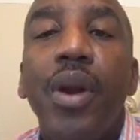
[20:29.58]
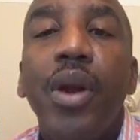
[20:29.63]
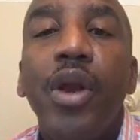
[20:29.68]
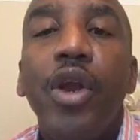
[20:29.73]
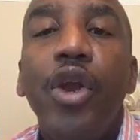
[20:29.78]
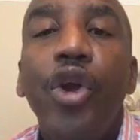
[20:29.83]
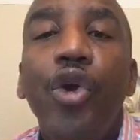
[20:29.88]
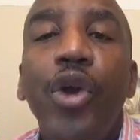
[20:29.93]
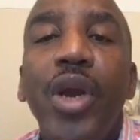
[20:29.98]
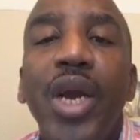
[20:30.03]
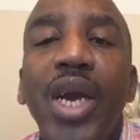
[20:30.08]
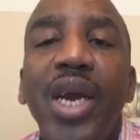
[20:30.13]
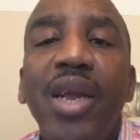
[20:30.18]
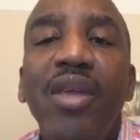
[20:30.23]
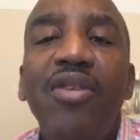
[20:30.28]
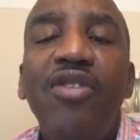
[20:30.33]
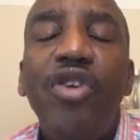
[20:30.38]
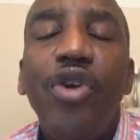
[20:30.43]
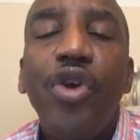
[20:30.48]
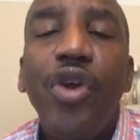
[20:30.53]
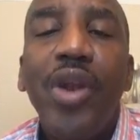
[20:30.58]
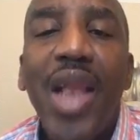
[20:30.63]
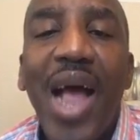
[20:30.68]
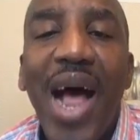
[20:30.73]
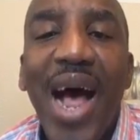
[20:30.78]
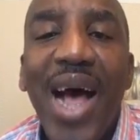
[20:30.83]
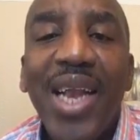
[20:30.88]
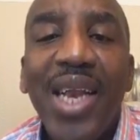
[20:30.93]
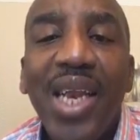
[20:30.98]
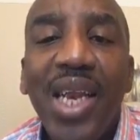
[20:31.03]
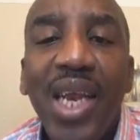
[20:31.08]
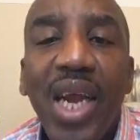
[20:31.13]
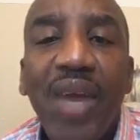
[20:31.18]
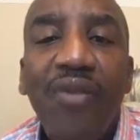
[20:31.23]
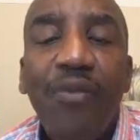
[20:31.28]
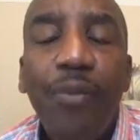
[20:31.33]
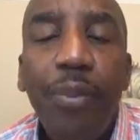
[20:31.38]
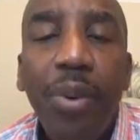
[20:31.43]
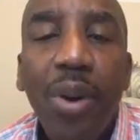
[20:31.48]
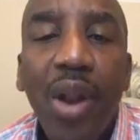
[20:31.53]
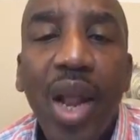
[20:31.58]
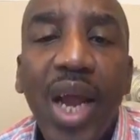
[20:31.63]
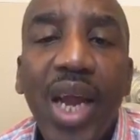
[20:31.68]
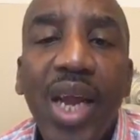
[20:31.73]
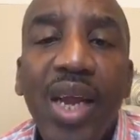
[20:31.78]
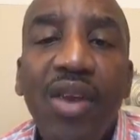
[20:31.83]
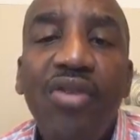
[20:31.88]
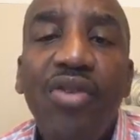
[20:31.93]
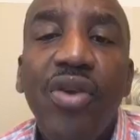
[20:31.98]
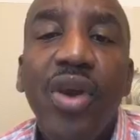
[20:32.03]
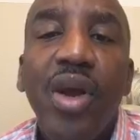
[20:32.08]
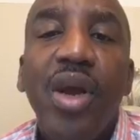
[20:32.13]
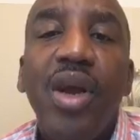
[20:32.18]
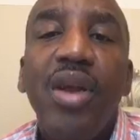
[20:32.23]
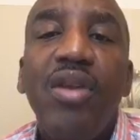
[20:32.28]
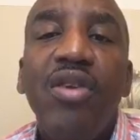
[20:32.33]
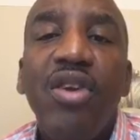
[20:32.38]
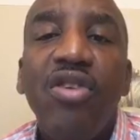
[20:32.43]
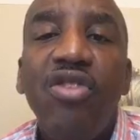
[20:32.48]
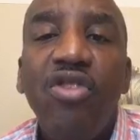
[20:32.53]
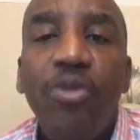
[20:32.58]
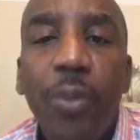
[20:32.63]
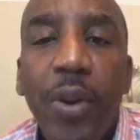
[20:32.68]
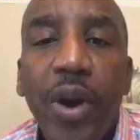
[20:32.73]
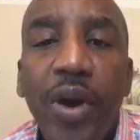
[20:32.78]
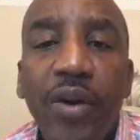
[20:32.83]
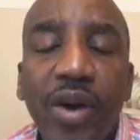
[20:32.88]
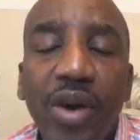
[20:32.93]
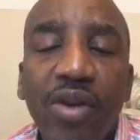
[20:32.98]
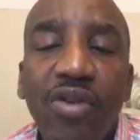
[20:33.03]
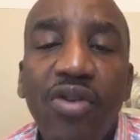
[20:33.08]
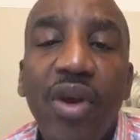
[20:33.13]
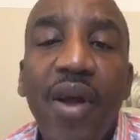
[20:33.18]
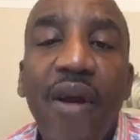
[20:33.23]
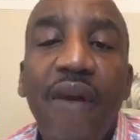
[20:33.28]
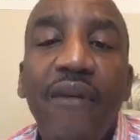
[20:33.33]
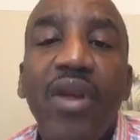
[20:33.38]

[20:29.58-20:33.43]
You need to not give place to spirits.